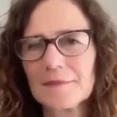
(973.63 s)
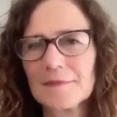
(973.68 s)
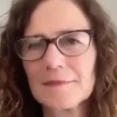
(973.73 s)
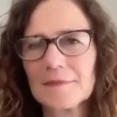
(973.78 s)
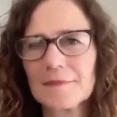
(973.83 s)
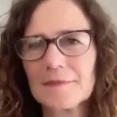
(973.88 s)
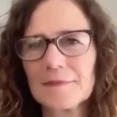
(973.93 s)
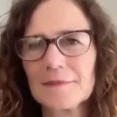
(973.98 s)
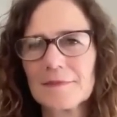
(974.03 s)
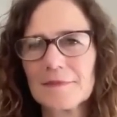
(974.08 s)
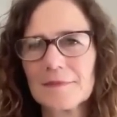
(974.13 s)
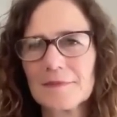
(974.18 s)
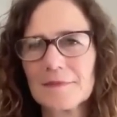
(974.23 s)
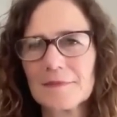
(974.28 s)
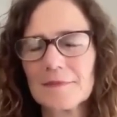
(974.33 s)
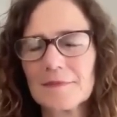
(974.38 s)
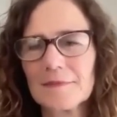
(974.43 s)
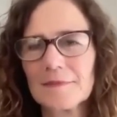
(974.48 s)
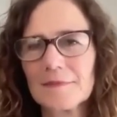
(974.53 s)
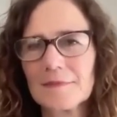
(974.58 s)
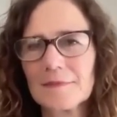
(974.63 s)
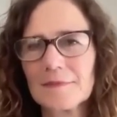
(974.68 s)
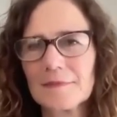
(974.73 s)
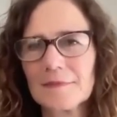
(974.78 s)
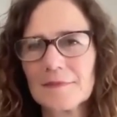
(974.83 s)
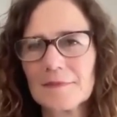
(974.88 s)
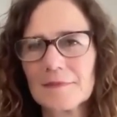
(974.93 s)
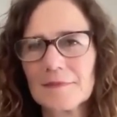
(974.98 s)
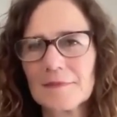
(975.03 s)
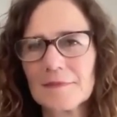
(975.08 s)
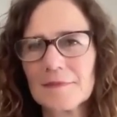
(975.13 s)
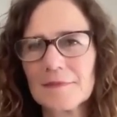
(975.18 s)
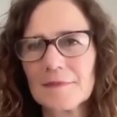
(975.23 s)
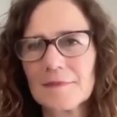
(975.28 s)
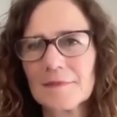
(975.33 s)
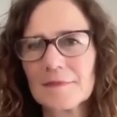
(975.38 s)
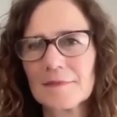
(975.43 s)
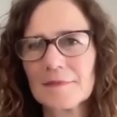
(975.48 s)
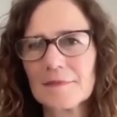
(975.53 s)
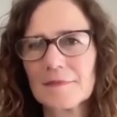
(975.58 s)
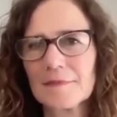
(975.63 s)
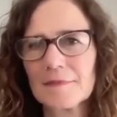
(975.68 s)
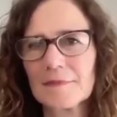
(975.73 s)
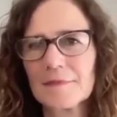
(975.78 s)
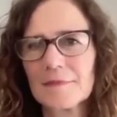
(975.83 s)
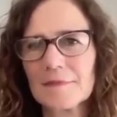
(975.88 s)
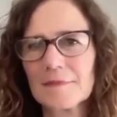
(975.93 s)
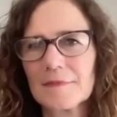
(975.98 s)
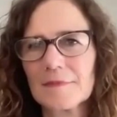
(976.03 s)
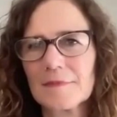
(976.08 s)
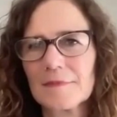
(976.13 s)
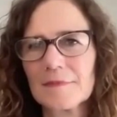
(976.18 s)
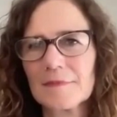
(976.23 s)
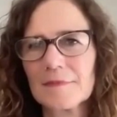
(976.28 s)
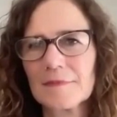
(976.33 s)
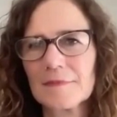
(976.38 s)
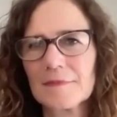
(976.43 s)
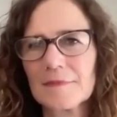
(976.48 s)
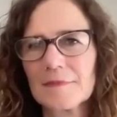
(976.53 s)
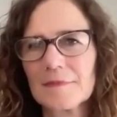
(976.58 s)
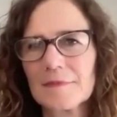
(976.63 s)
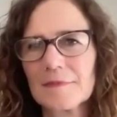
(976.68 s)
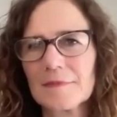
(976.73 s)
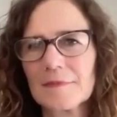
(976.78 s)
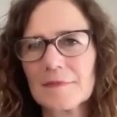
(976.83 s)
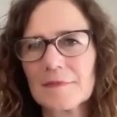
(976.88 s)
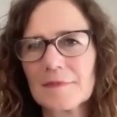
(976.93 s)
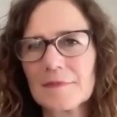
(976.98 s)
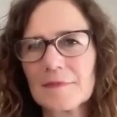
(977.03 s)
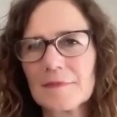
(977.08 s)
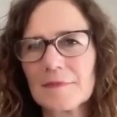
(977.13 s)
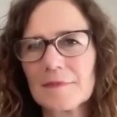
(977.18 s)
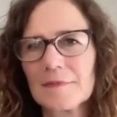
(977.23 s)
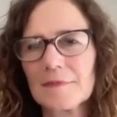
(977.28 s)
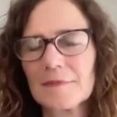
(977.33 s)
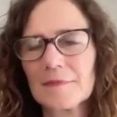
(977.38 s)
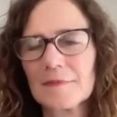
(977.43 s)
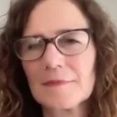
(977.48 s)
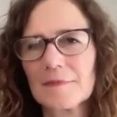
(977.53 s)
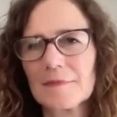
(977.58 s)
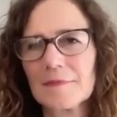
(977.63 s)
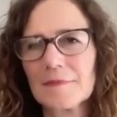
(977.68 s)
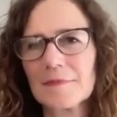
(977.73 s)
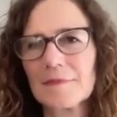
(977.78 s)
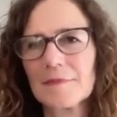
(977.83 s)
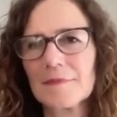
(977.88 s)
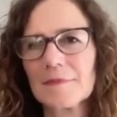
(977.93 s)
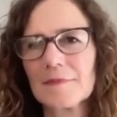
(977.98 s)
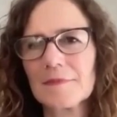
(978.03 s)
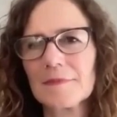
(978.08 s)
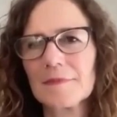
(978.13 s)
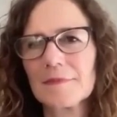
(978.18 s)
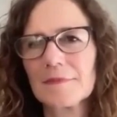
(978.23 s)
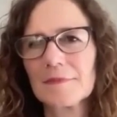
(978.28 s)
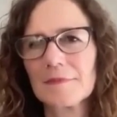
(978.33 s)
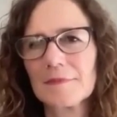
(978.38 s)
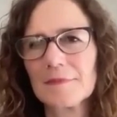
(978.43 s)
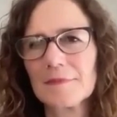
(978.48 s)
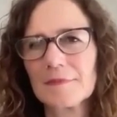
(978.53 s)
(not speaking)